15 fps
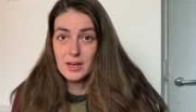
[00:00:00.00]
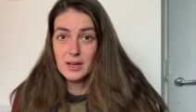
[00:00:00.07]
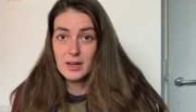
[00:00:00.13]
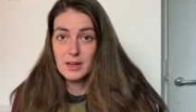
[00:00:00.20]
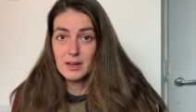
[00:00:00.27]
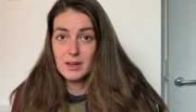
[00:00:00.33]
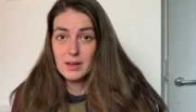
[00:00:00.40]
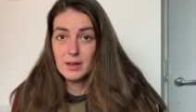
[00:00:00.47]

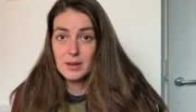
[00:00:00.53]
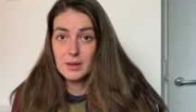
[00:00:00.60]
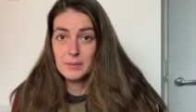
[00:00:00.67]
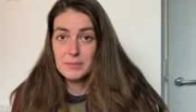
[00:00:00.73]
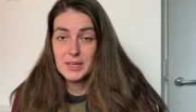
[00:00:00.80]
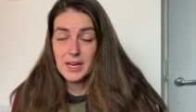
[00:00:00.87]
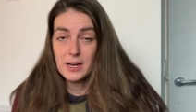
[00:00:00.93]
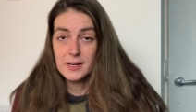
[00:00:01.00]

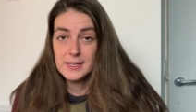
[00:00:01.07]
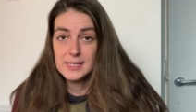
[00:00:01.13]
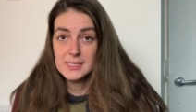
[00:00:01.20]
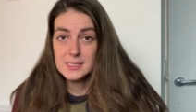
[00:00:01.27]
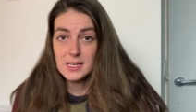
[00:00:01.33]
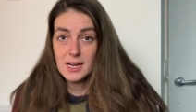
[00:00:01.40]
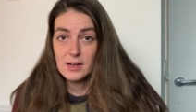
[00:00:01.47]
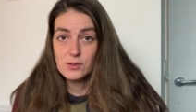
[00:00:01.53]
that I
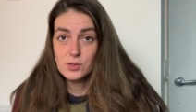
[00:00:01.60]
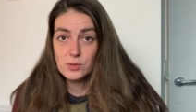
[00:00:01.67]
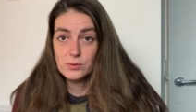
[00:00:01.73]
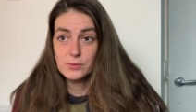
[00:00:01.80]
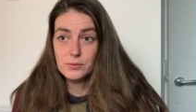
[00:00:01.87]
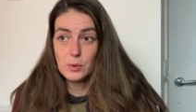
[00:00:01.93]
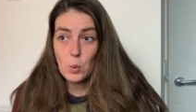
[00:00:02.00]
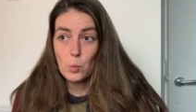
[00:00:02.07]
knit out
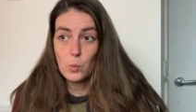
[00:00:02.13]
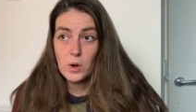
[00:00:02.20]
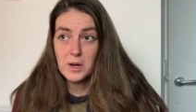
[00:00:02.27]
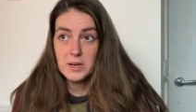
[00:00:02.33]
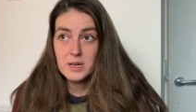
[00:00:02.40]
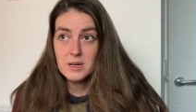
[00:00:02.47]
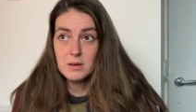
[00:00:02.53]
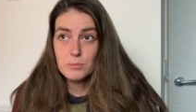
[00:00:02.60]
of
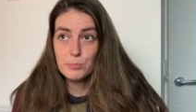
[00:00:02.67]
one